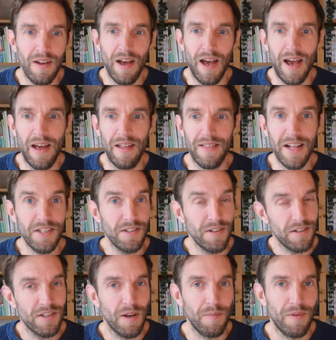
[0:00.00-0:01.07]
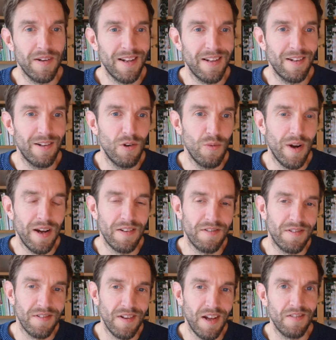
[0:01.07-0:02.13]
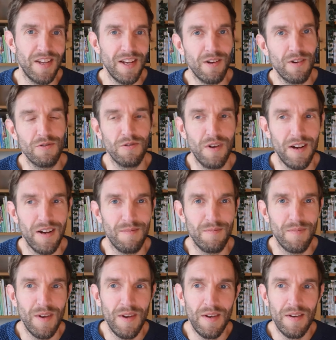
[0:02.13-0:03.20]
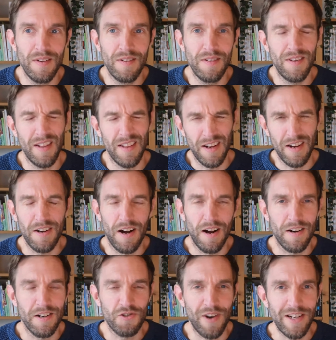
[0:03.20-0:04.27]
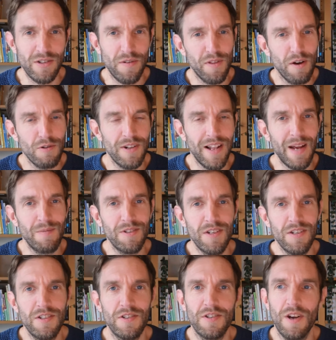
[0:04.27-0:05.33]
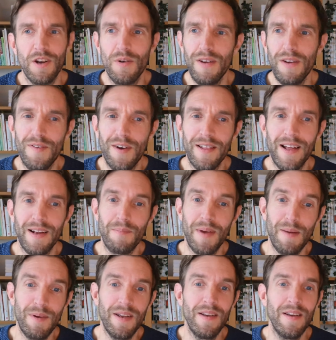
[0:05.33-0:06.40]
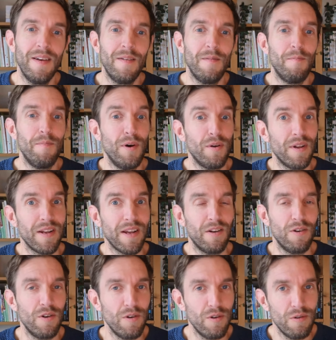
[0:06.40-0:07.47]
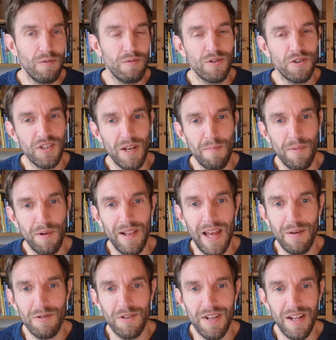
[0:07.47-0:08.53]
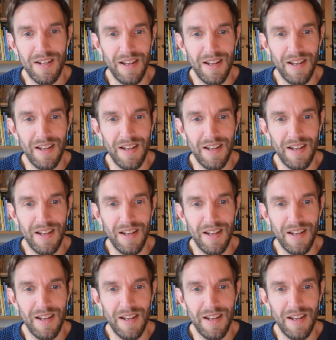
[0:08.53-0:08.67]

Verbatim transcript: And that's not something that Lua and, and Tcl um, are, are the strengths of those languages. So he felt like maybe building a new simple language that